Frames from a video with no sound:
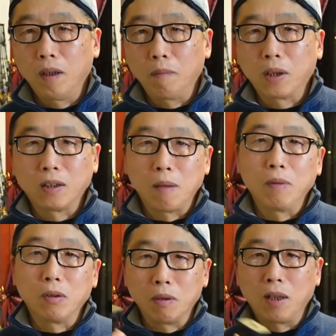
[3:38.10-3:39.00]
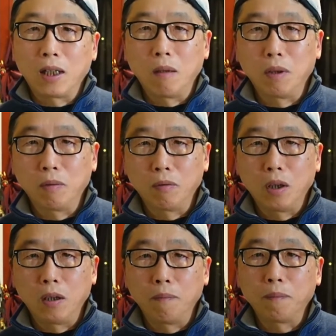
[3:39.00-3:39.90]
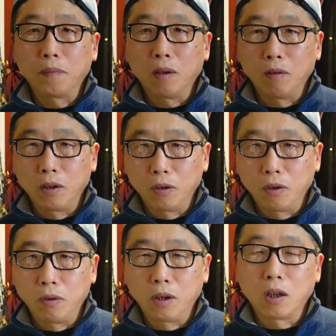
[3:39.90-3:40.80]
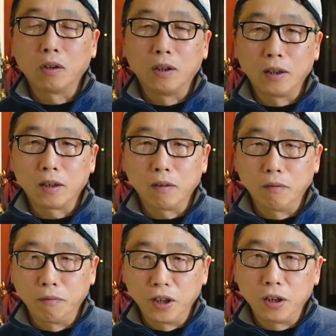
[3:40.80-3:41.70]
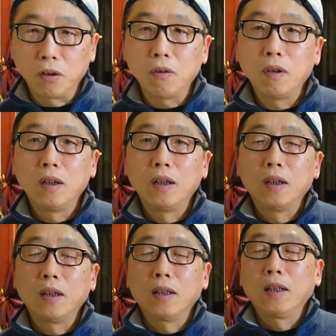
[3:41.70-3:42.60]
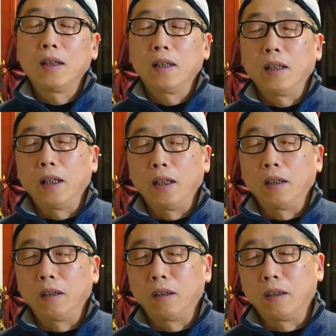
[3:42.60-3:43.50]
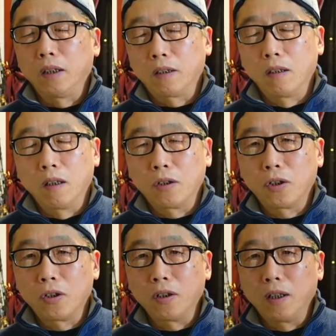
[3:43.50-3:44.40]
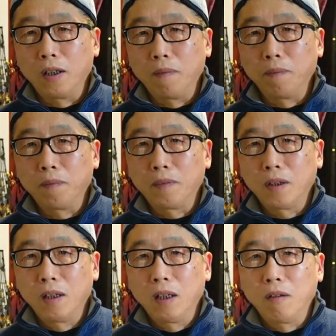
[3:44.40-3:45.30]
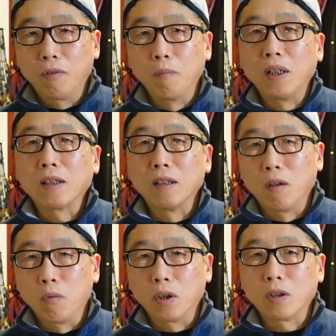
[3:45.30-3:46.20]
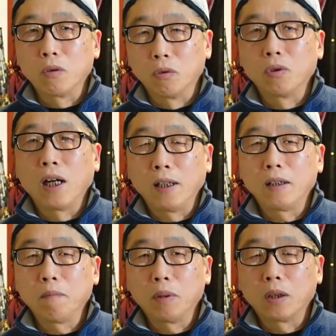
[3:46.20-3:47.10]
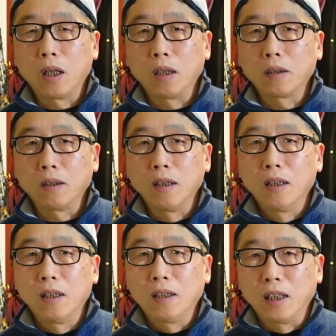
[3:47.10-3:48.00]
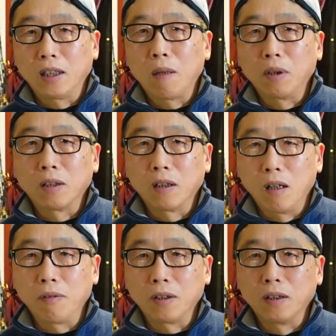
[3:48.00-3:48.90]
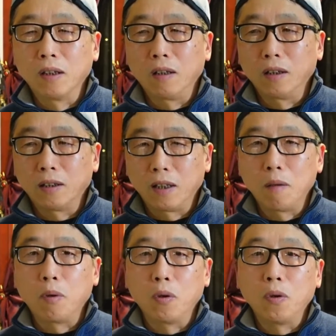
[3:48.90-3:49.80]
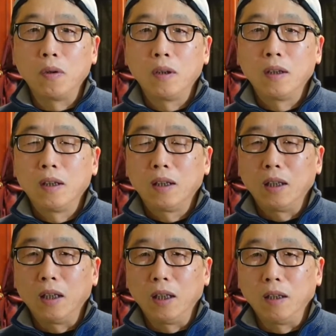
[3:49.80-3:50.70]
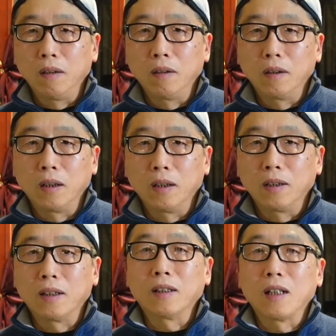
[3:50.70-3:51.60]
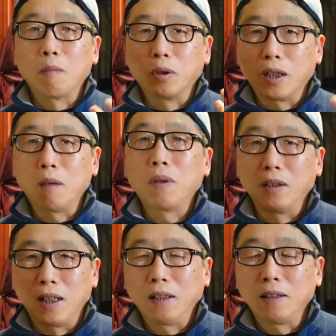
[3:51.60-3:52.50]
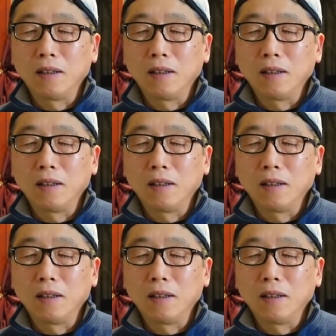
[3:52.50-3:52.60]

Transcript: Because I'm using my camera while recording this video, and it's not for me it's not worth to do that, because the adapter itself is not stable, and there's a double tape on that.